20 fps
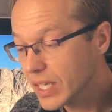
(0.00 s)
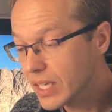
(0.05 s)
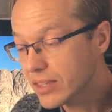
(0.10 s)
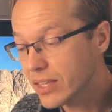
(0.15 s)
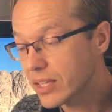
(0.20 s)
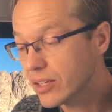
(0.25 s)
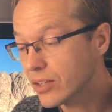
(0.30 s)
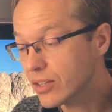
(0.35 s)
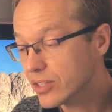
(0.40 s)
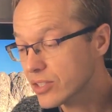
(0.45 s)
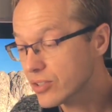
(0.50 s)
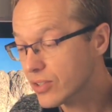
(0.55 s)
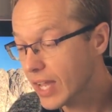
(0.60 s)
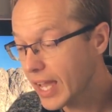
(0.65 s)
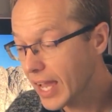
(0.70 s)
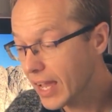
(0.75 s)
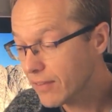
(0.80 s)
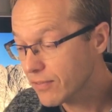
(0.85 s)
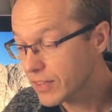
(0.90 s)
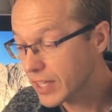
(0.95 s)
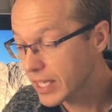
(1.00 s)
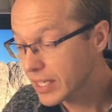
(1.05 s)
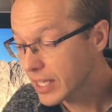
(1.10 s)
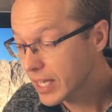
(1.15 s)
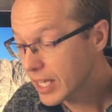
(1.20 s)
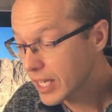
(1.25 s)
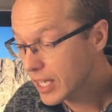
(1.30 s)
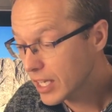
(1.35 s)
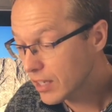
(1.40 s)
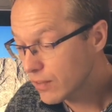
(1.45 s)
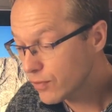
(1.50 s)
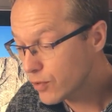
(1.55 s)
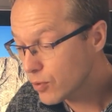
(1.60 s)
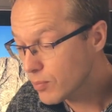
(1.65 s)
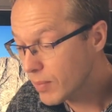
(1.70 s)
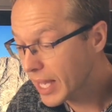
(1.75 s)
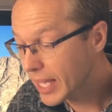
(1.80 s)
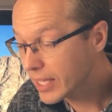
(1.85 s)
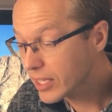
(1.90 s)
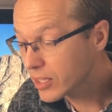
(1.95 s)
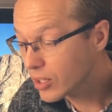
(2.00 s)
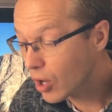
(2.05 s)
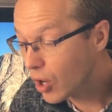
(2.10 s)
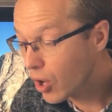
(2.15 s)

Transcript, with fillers: They're not to have that. If you make an